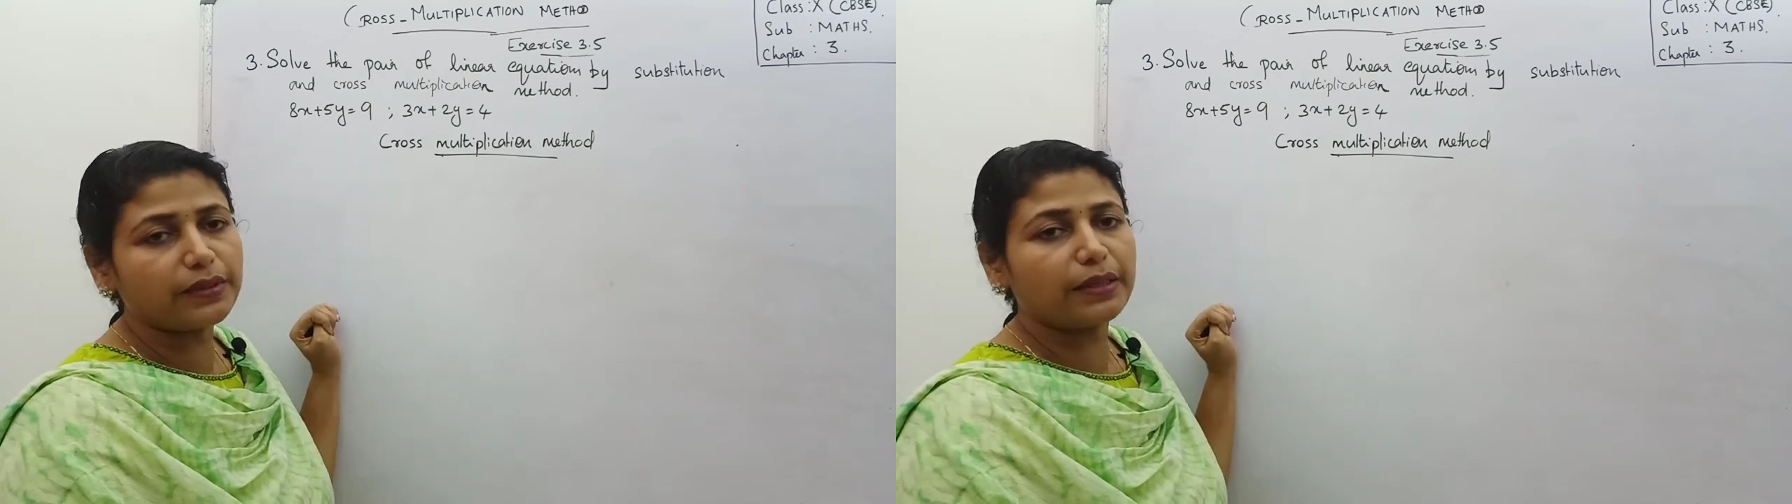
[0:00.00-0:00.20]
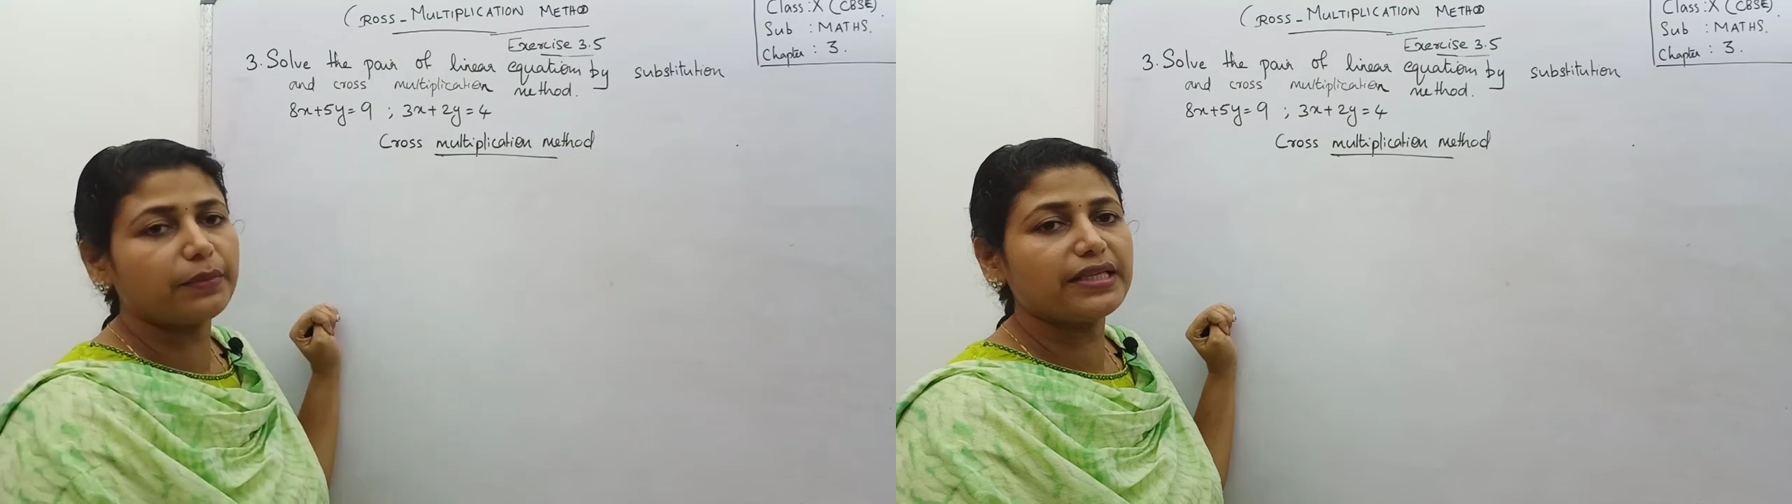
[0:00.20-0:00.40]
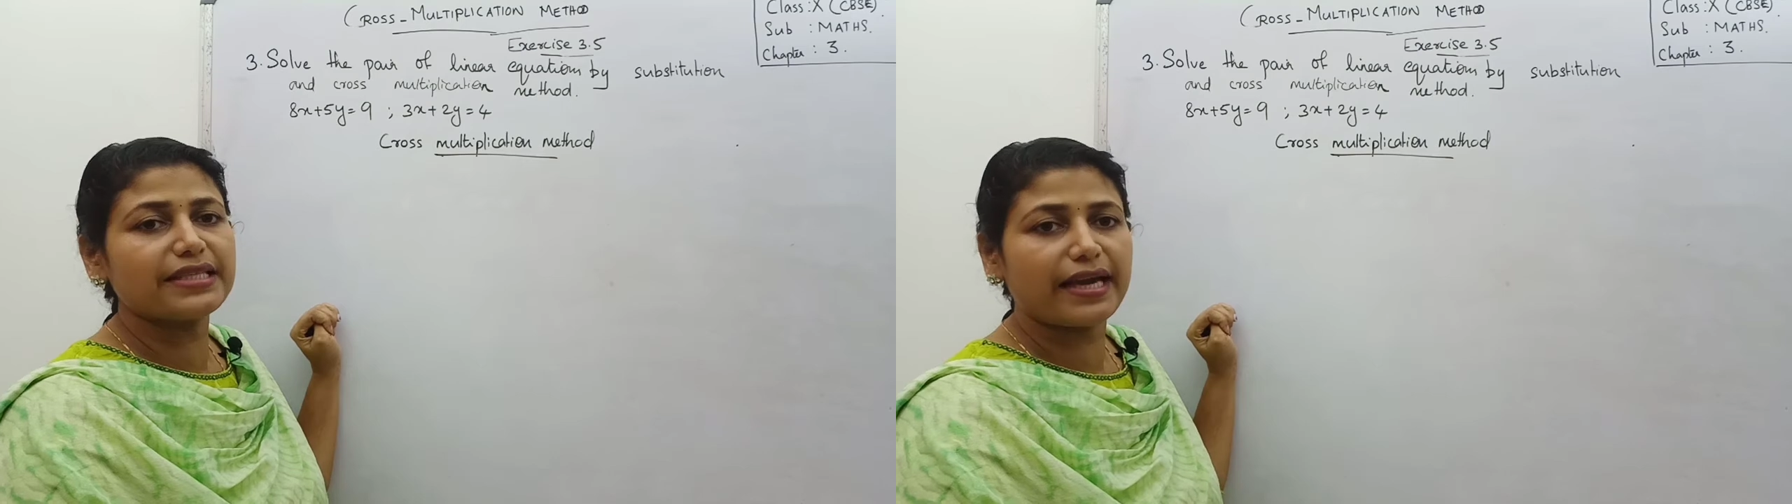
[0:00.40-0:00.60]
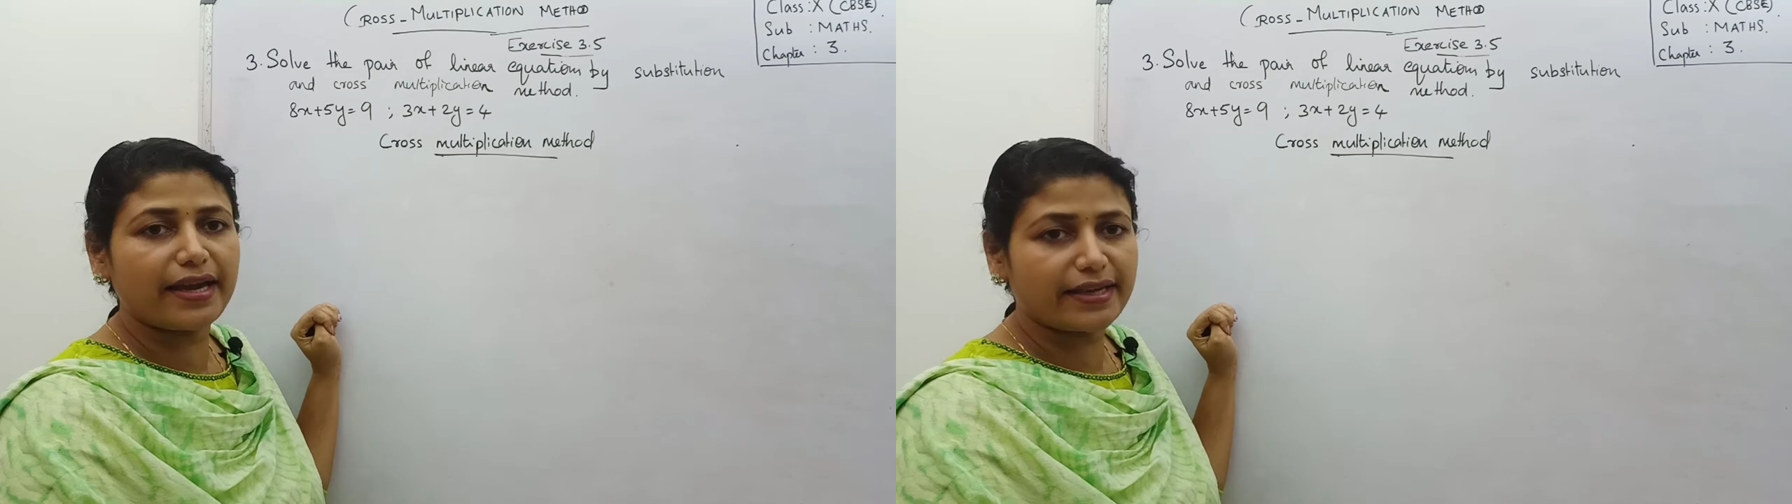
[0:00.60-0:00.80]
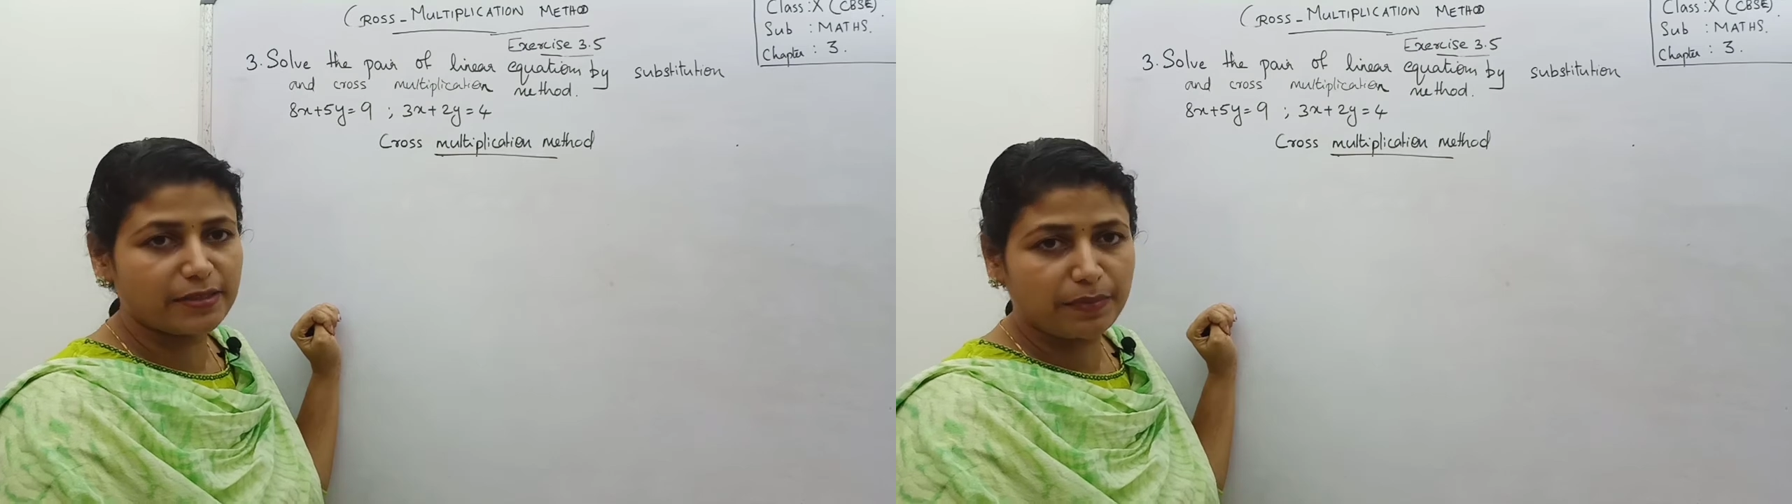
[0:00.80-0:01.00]
That means
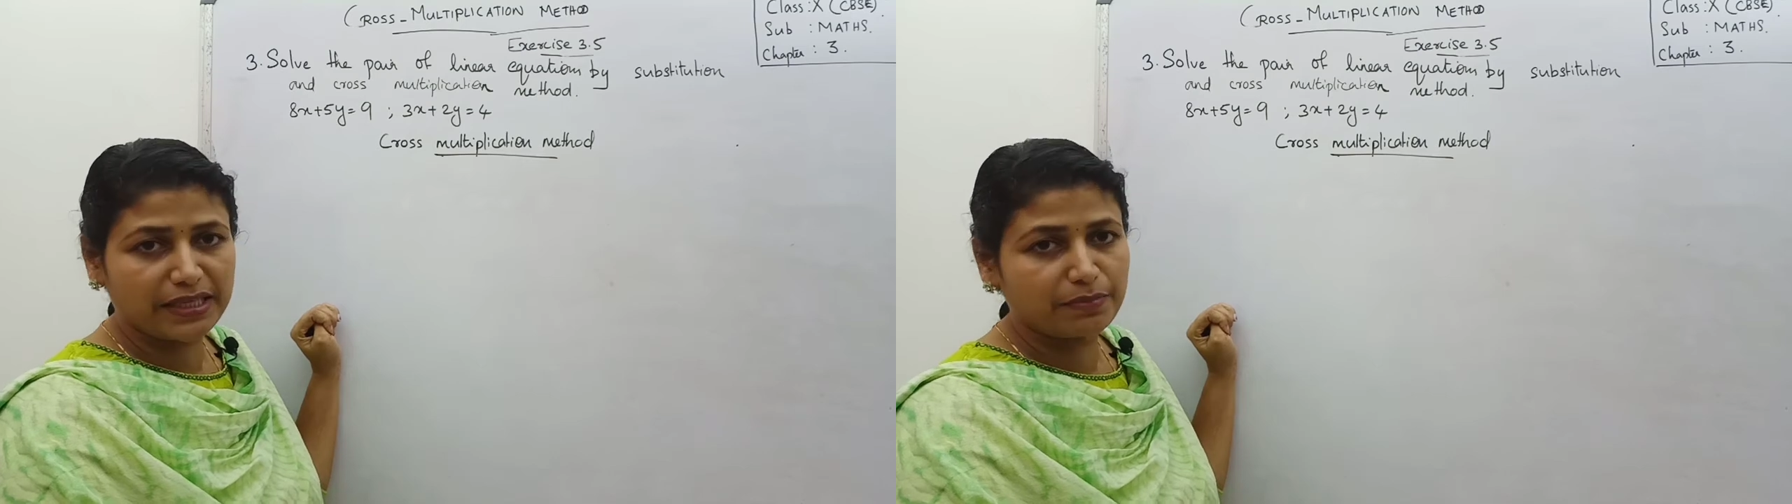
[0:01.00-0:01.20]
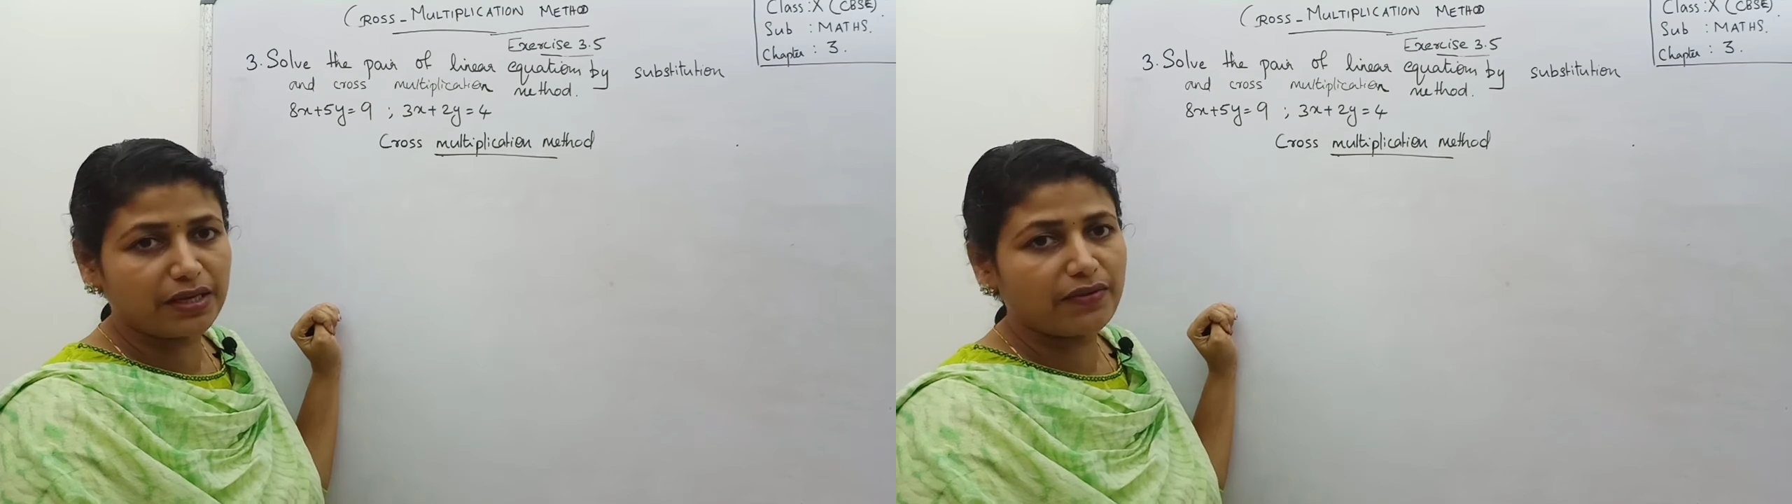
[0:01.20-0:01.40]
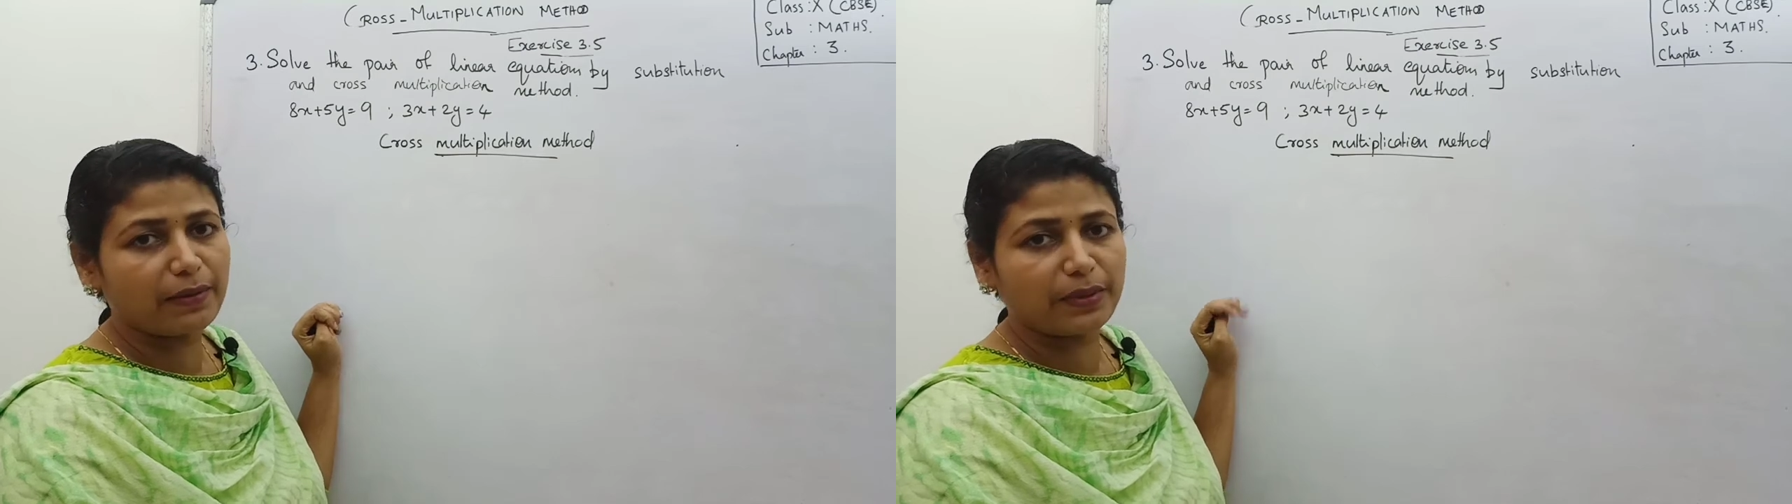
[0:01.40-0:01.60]
ax plus by